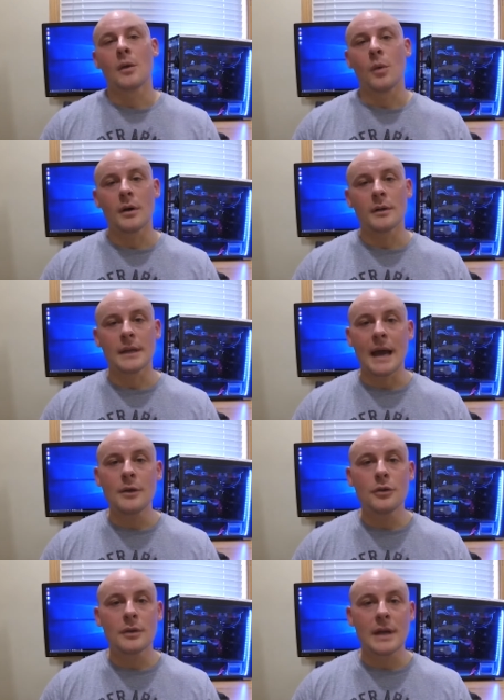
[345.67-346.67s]
Well, now
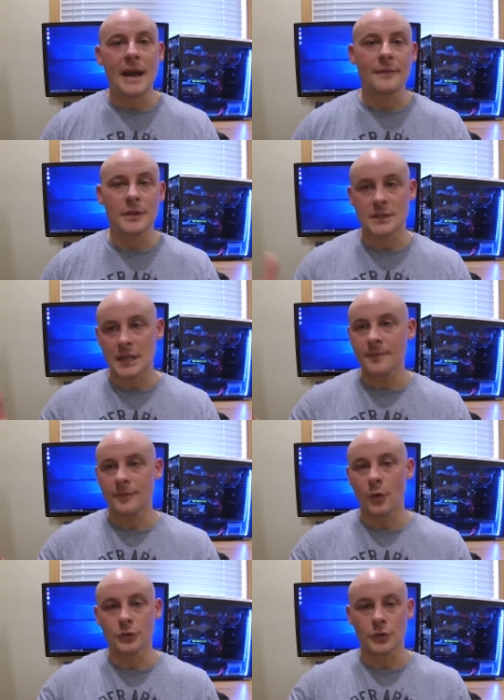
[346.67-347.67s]
you can have the same
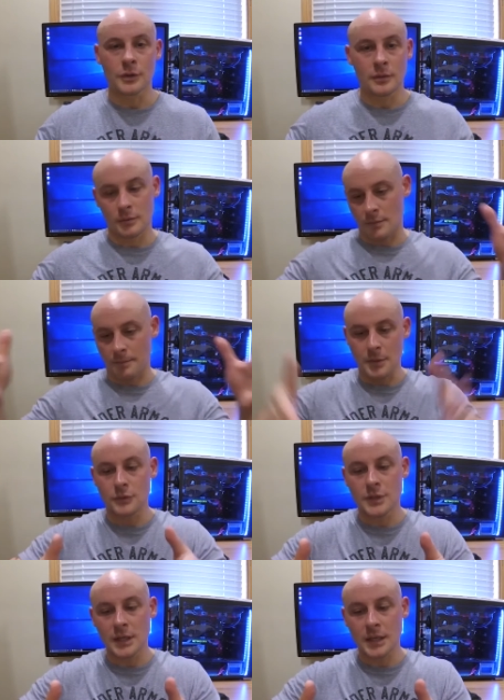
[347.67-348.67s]
folder,
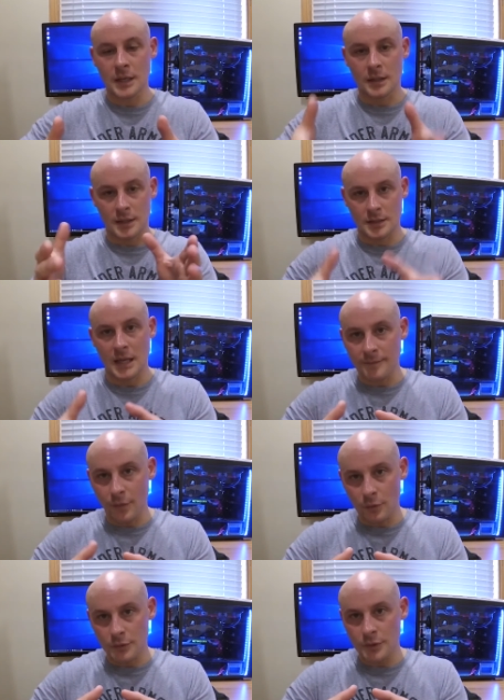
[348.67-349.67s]
music, the same
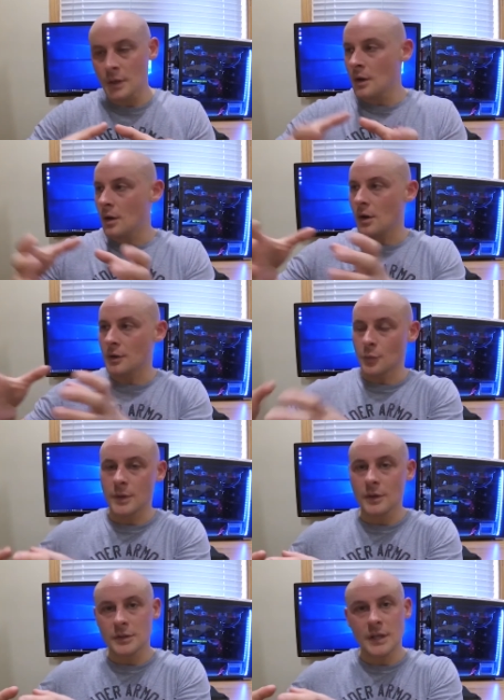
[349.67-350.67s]
folder on your
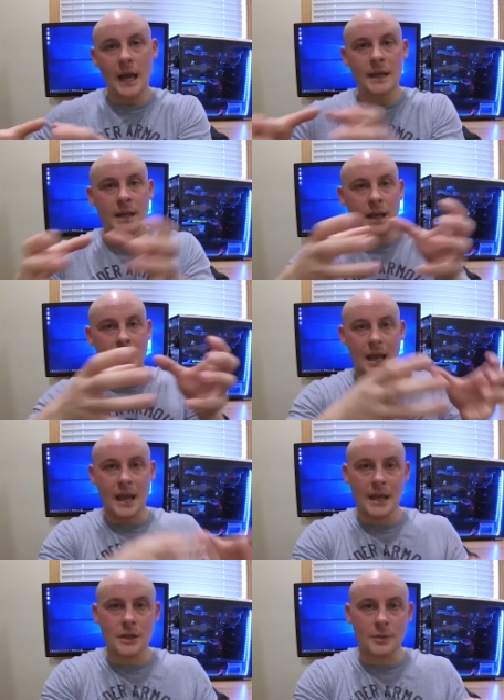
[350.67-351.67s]
Windows side
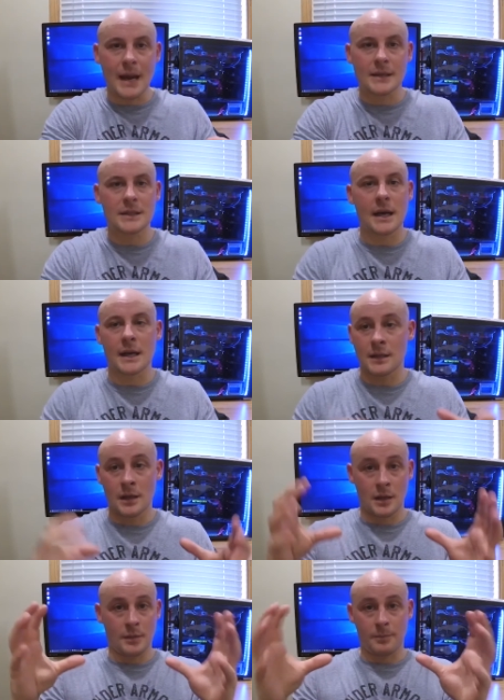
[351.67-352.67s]
and your Mac side
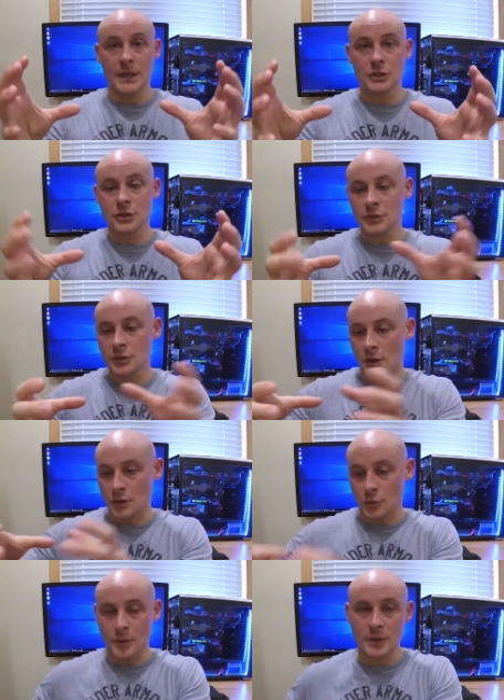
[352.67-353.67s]
pictures on
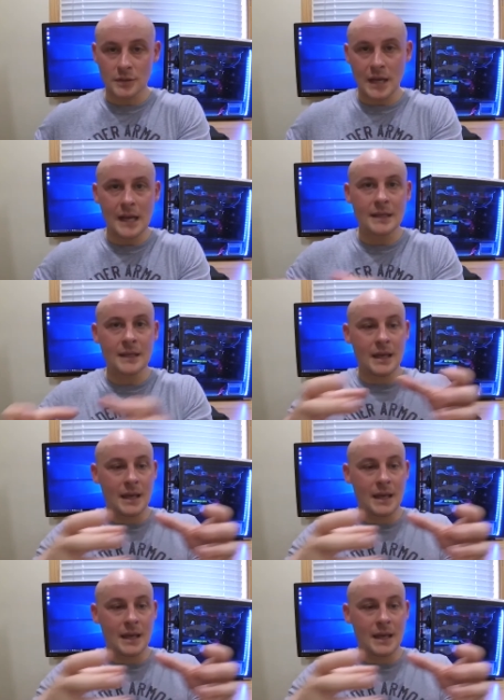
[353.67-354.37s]
your Windows side